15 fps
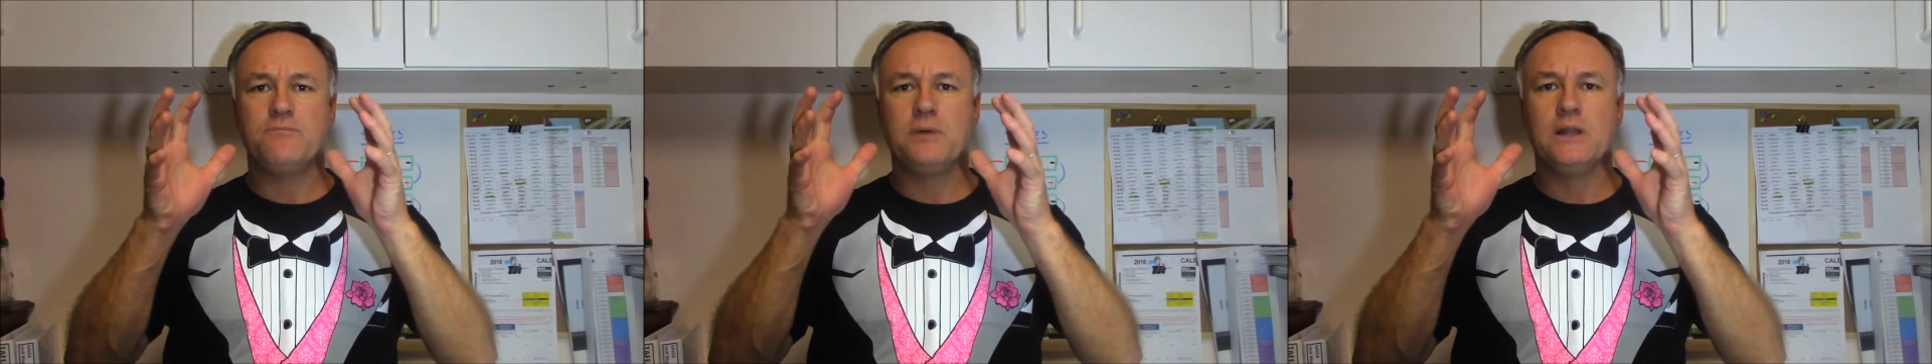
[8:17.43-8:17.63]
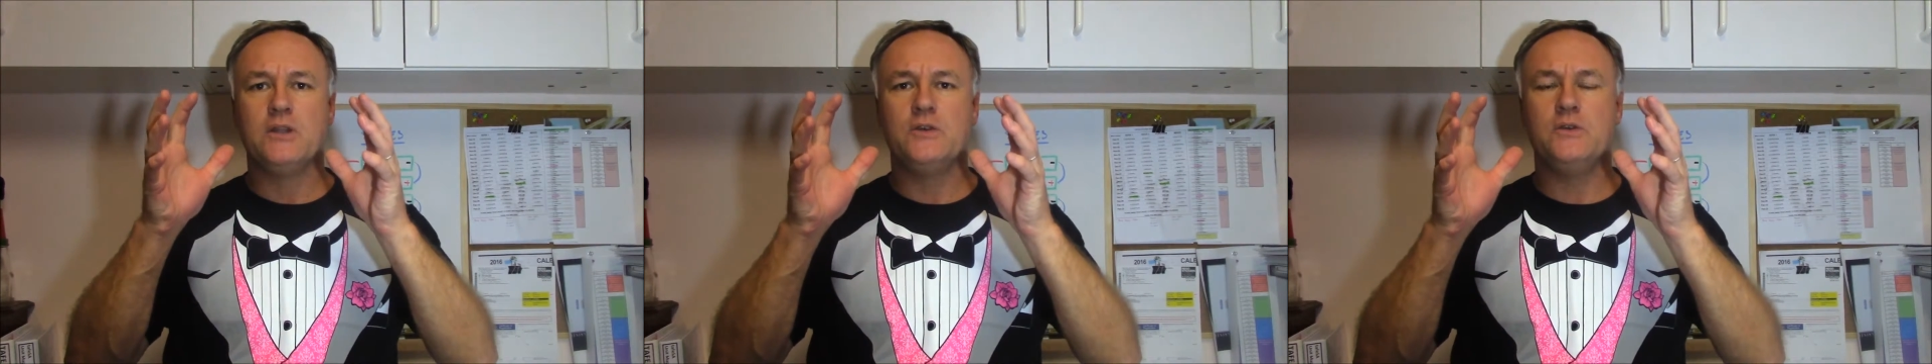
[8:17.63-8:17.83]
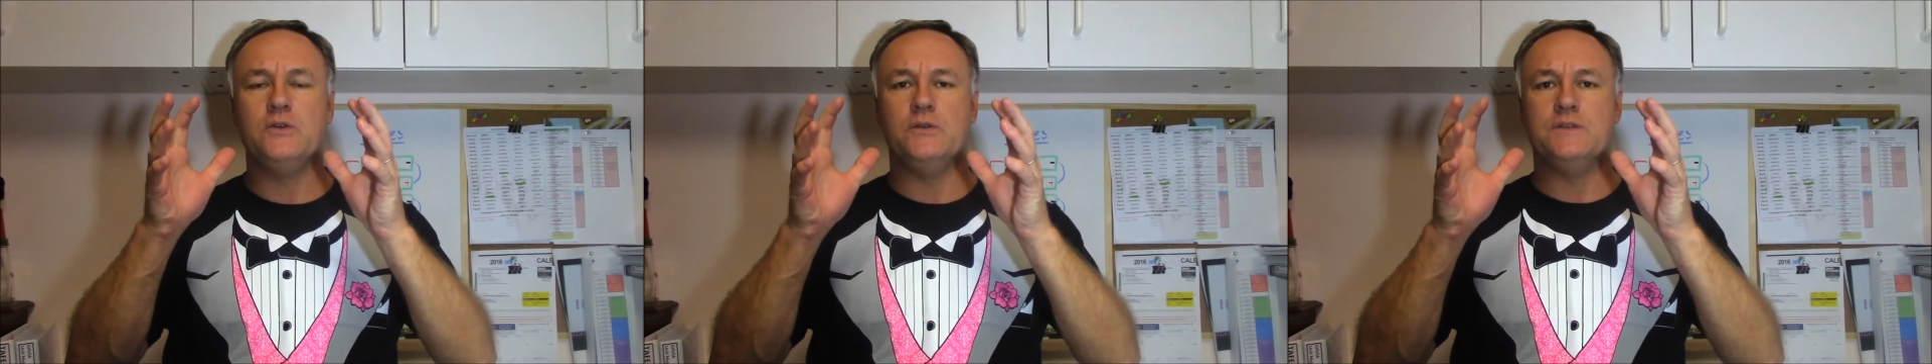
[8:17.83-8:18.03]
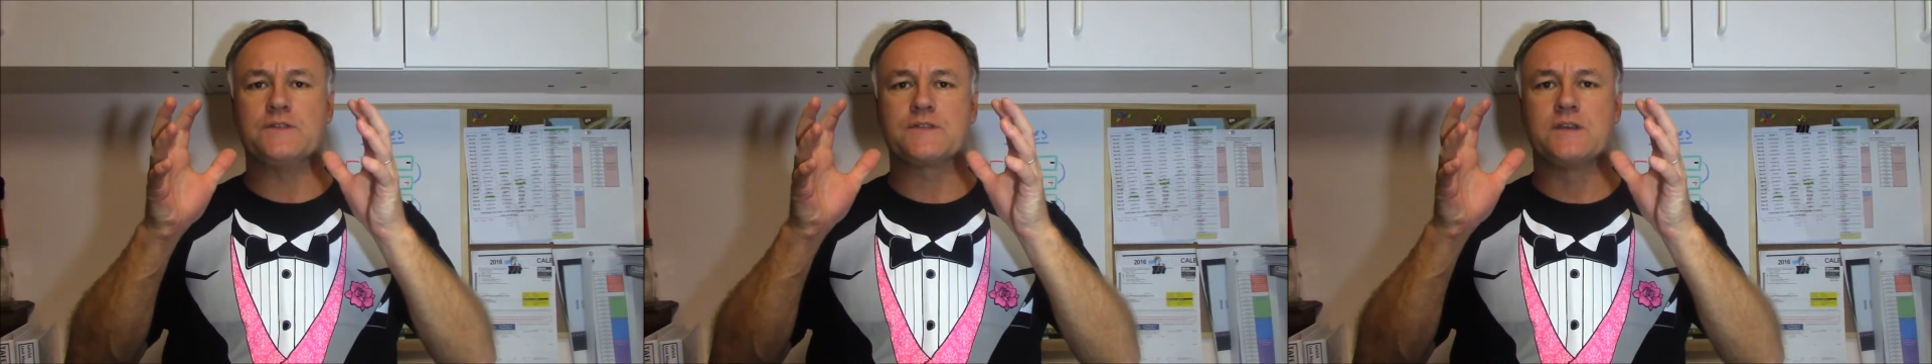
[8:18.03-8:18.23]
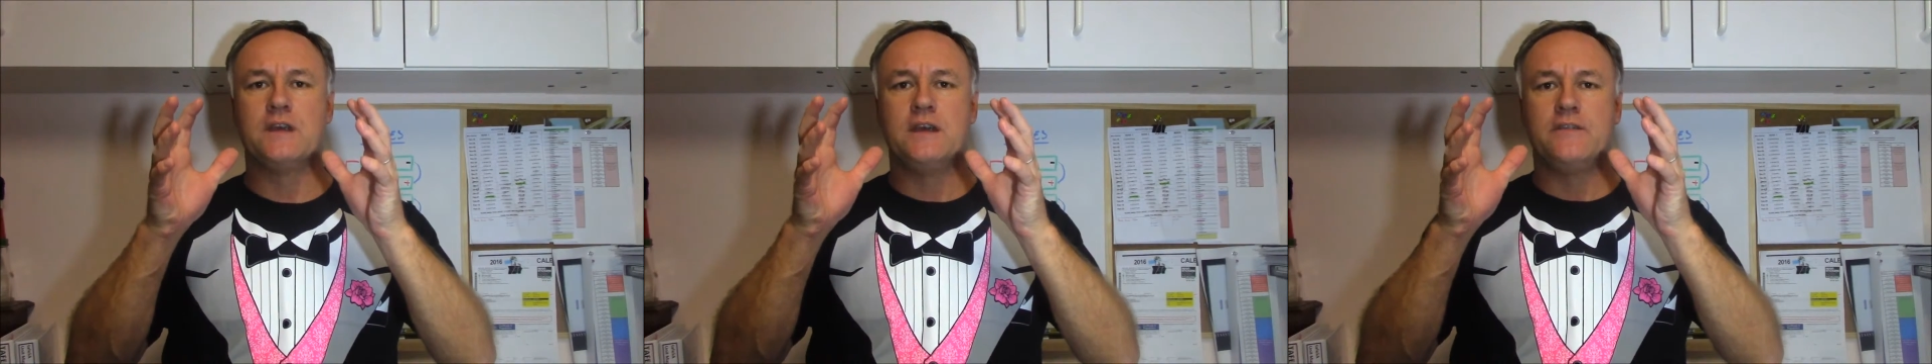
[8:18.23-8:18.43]

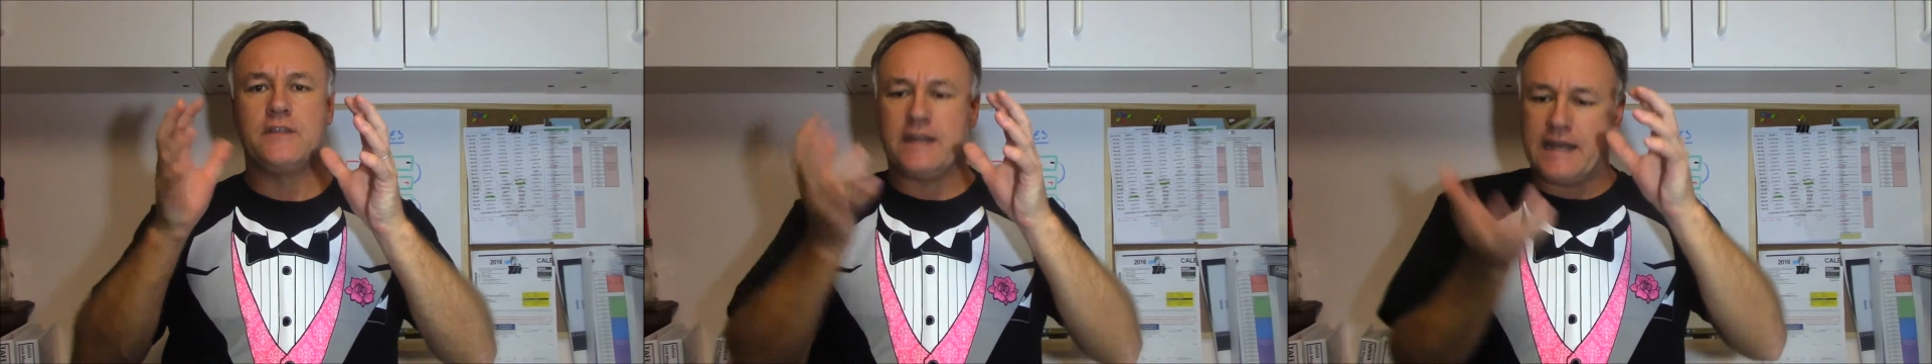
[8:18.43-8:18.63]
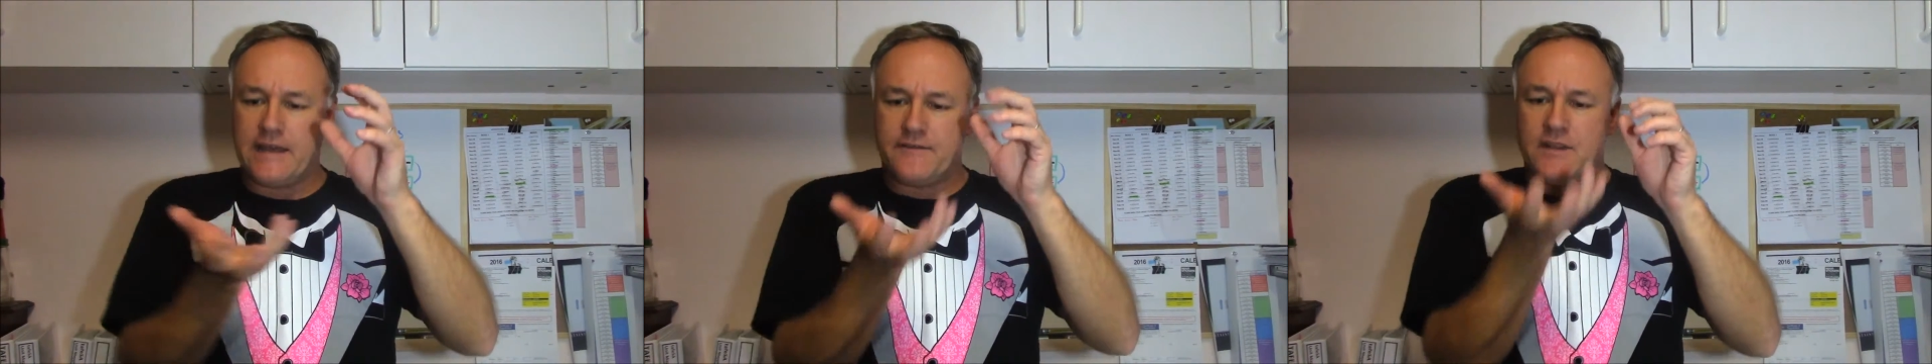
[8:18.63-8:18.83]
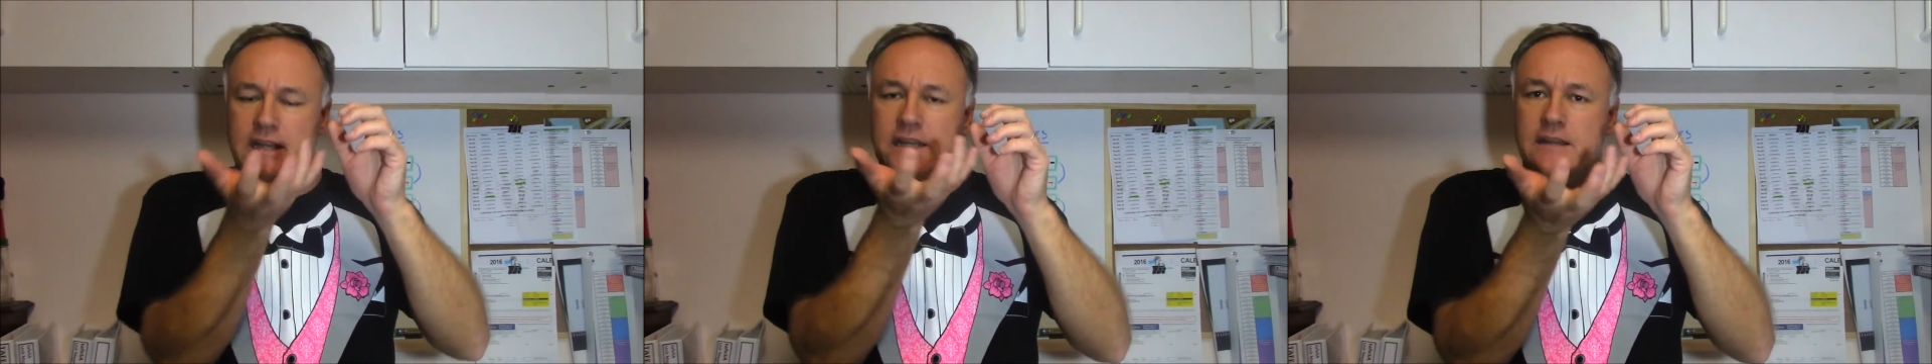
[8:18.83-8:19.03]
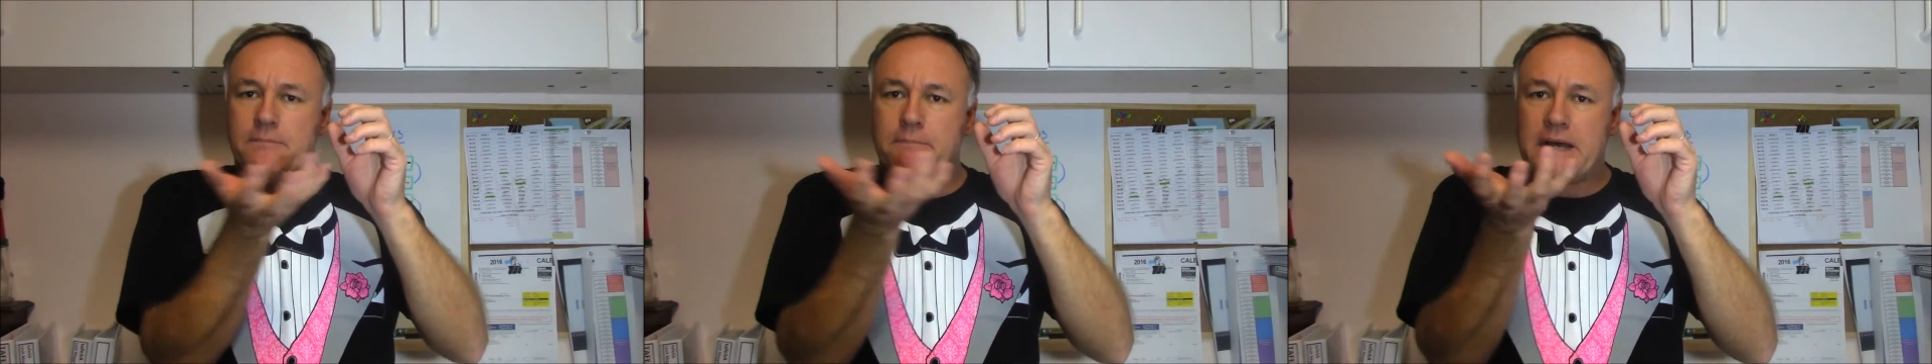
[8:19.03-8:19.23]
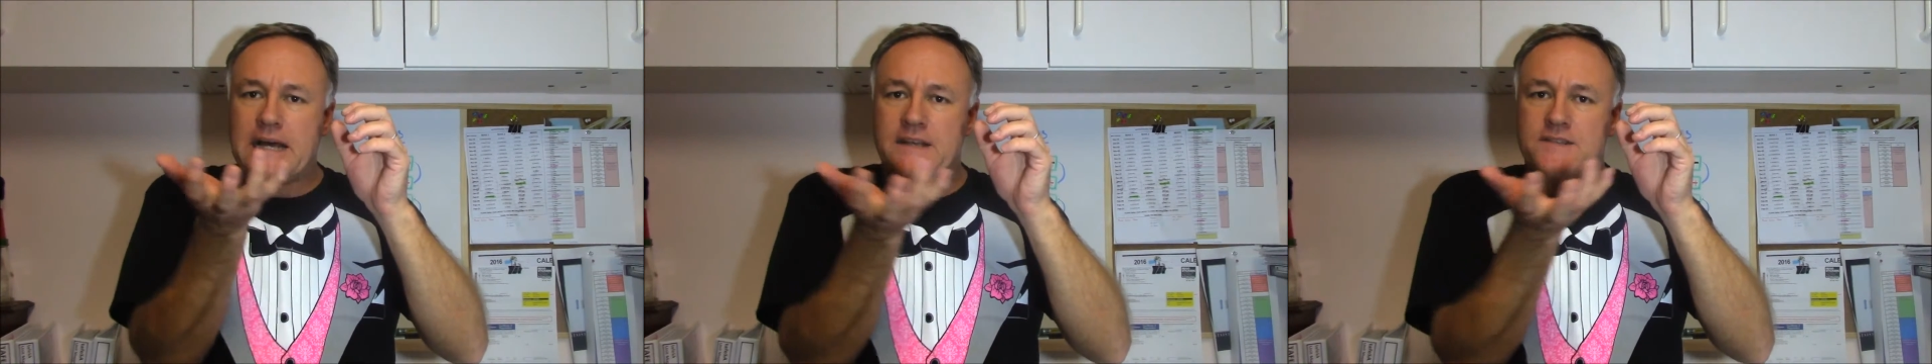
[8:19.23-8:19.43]
balloons that have the little
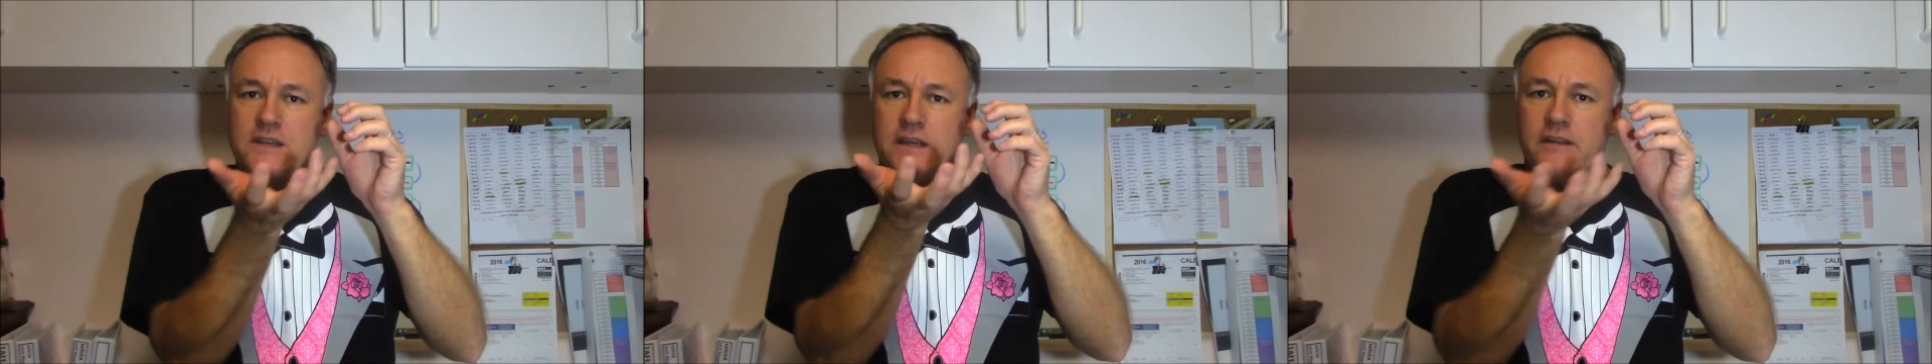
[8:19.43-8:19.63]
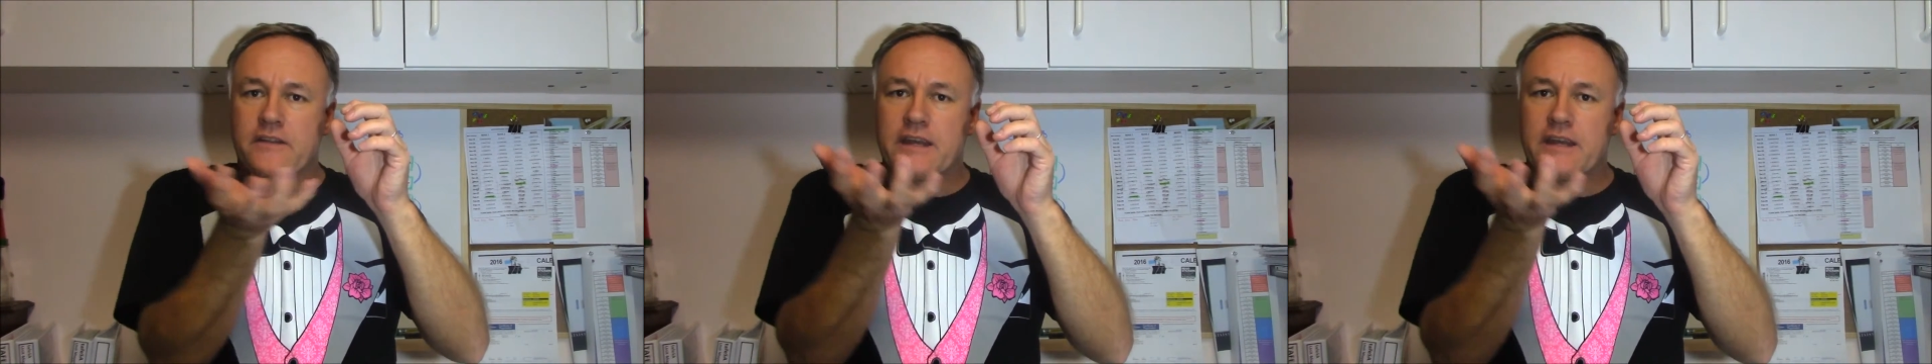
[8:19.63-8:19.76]
basket,